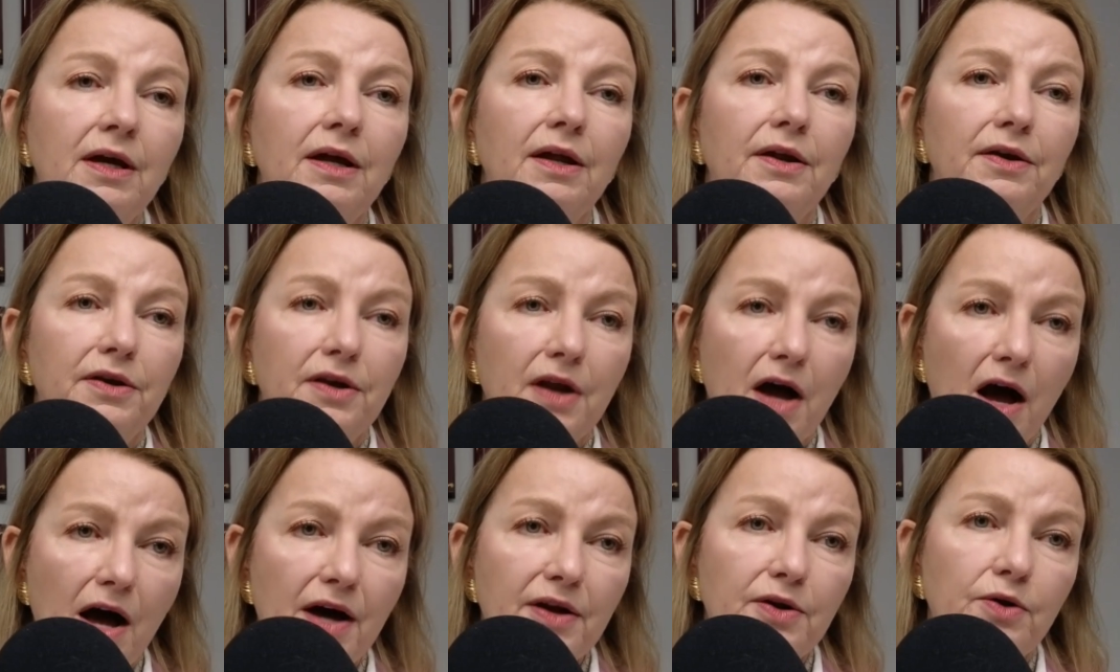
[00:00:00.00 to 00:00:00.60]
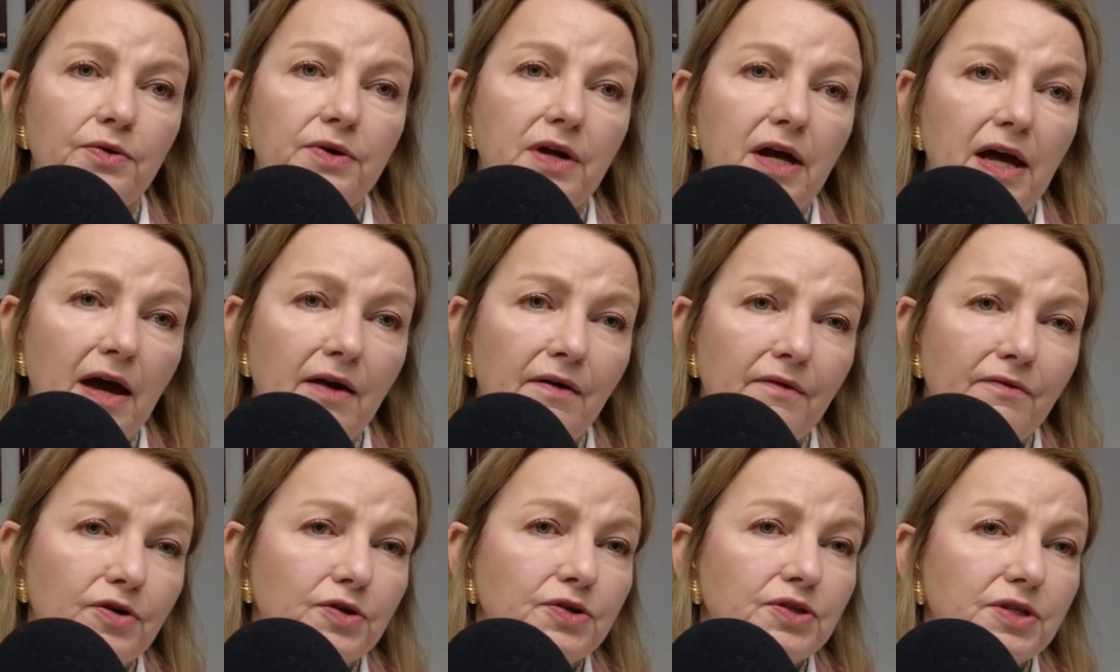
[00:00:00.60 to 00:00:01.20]
not on
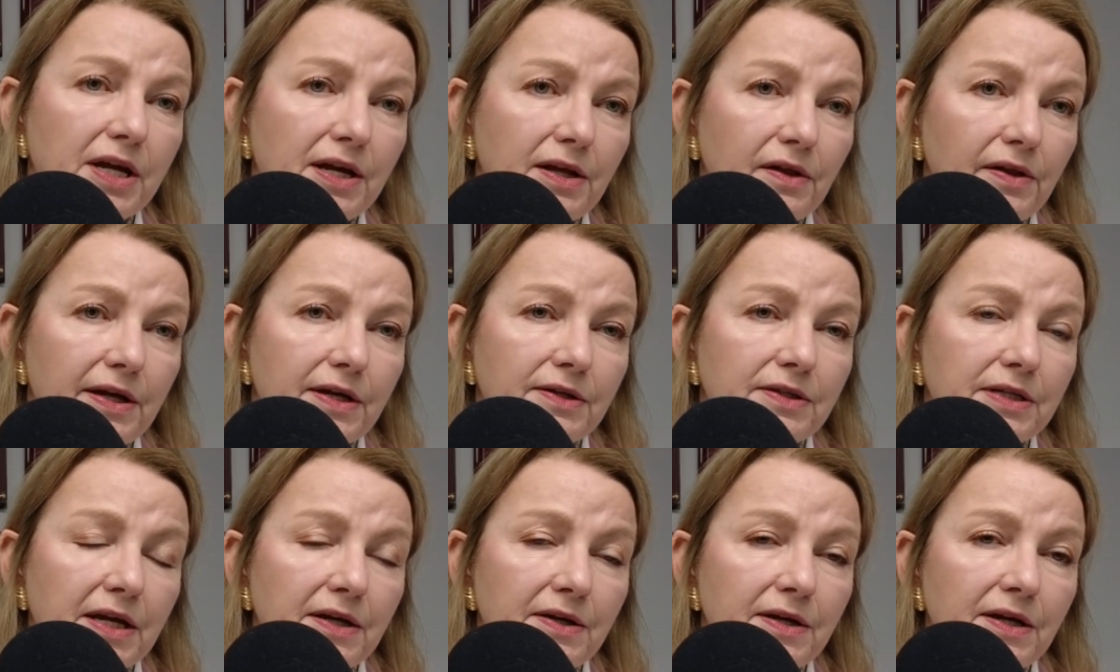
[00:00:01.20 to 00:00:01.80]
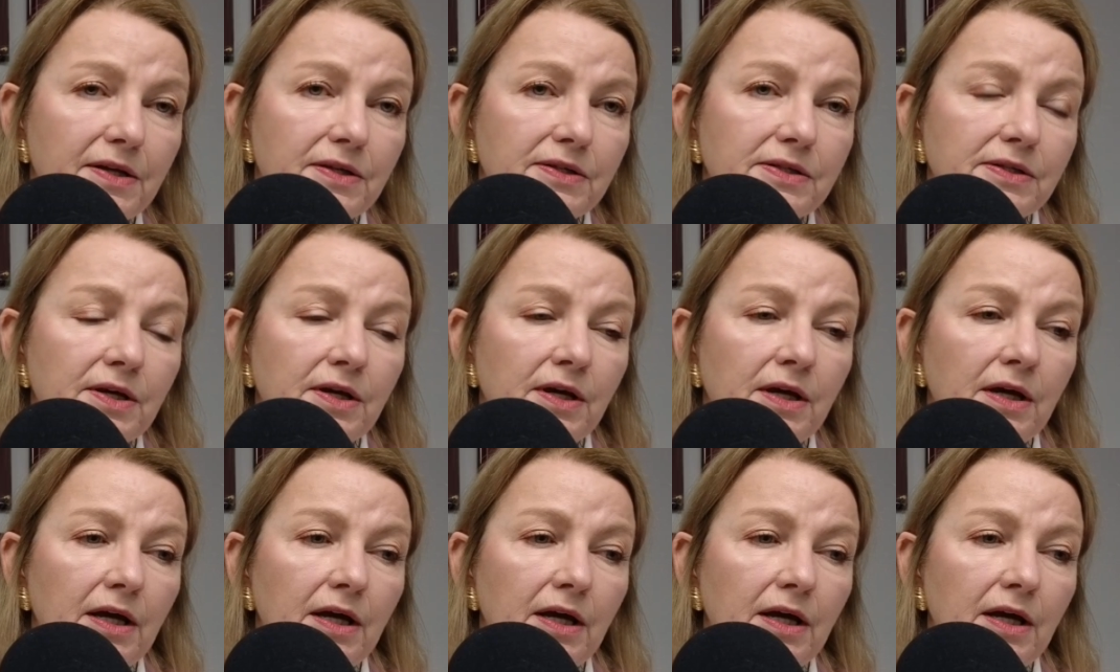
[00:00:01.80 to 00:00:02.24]
average daily attendance.